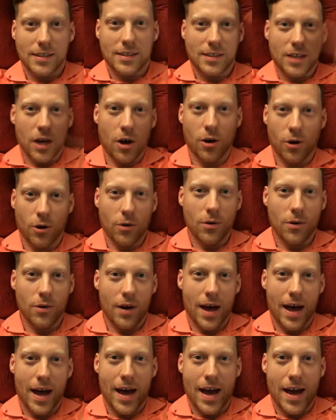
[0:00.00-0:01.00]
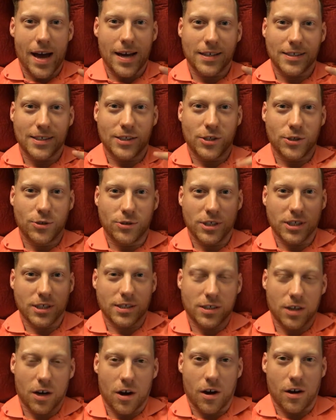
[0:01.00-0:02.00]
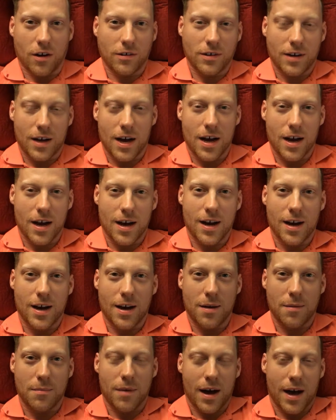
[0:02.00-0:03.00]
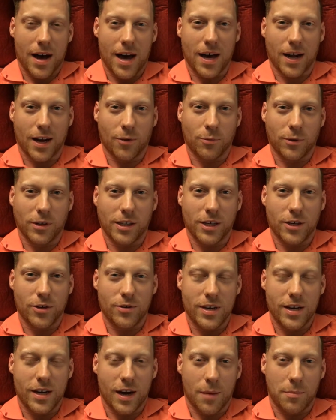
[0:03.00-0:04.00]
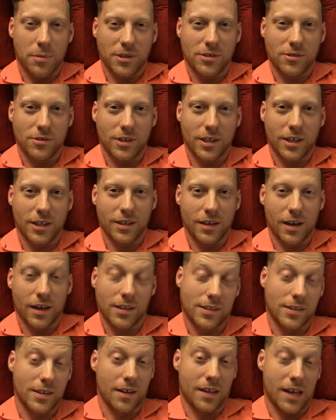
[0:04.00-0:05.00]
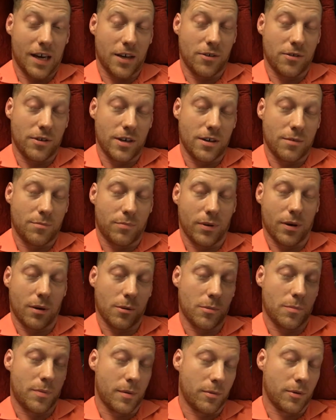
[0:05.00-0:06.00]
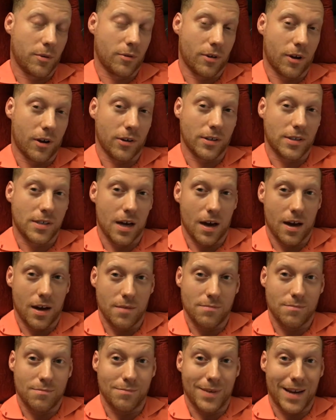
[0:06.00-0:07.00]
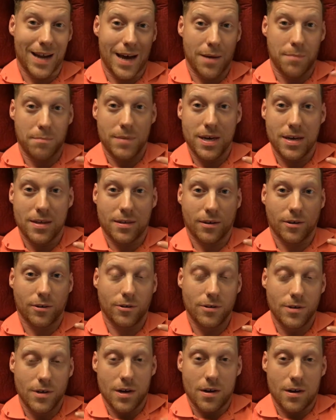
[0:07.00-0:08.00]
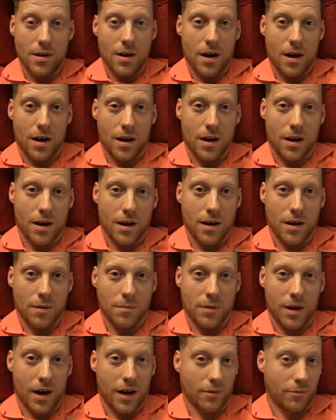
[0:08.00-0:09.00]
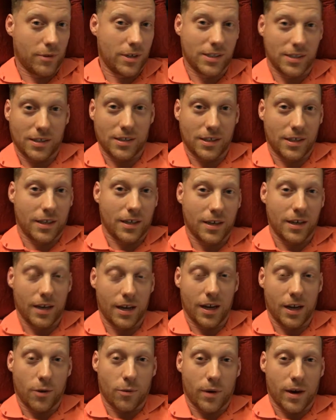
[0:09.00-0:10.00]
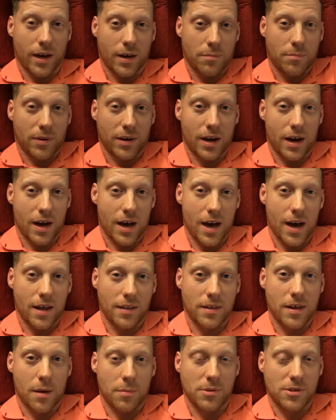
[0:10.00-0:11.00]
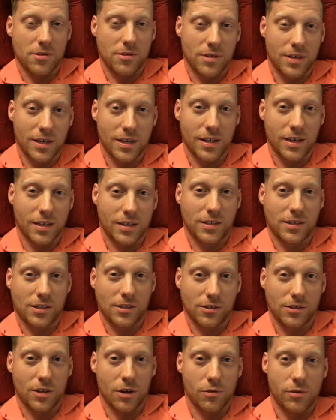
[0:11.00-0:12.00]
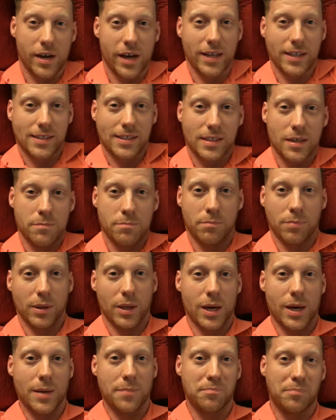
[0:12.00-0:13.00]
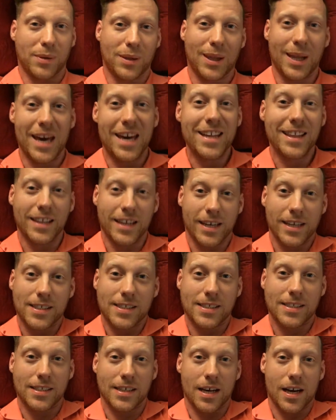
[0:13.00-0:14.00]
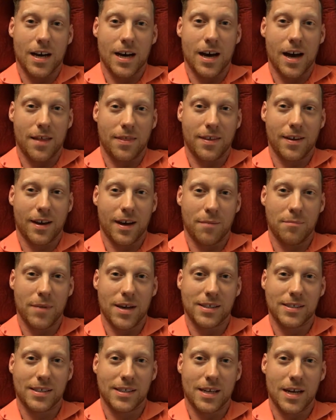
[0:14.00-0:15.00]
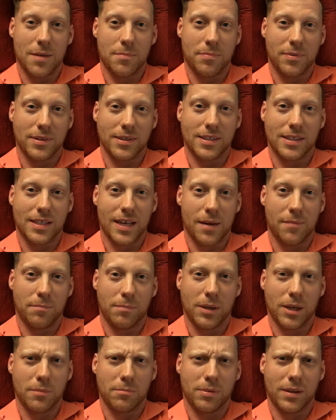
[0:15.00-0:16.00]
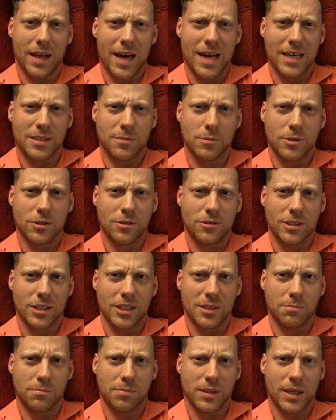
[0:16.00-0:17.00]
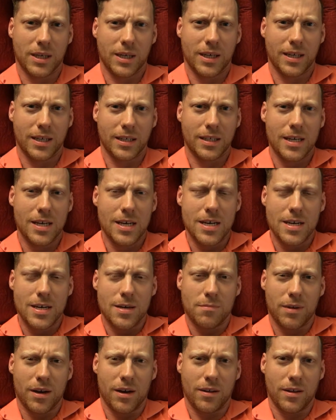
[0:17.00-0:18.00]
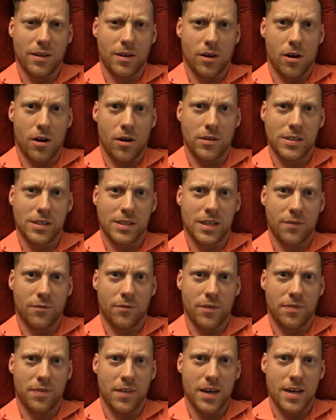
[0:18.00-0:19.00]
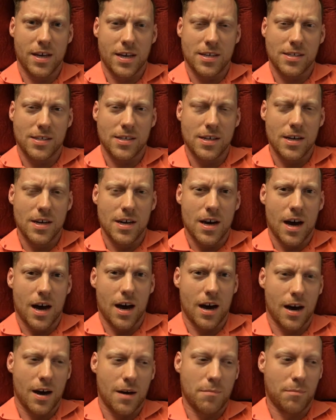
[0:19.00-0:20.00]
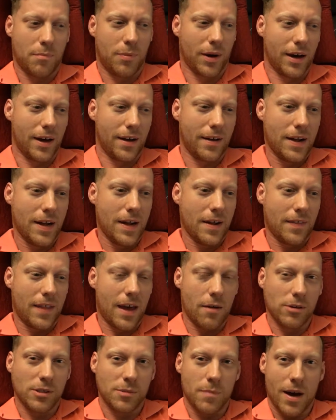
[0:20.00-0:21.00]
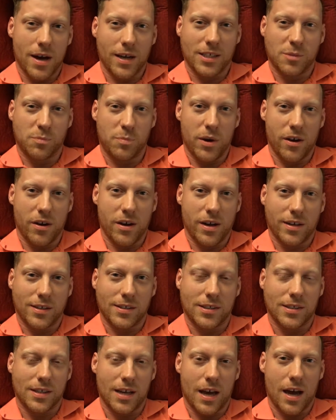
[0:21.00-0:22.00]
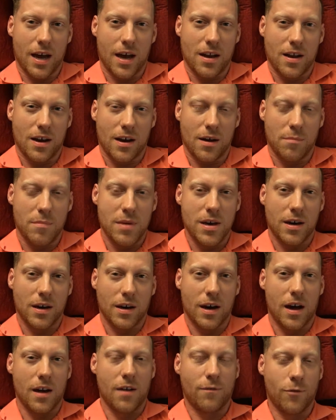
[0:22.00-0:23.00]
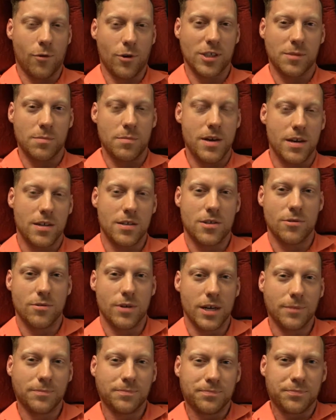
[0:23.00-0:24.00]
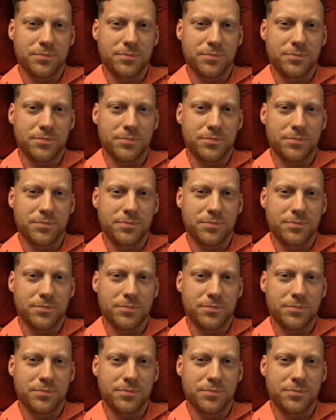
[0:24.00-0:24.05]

So, as you just saw, I had a really unique opportunity. I guess it's not that unique. Probably people do it all the time. Not me, though. Not recently, anyway. But I had the opportunity to donate some blood platelets. I think I messed it up and said blood plasma or just blood. And apparently there are all these different things. But that was my experience. And Mika kind of forced me into it.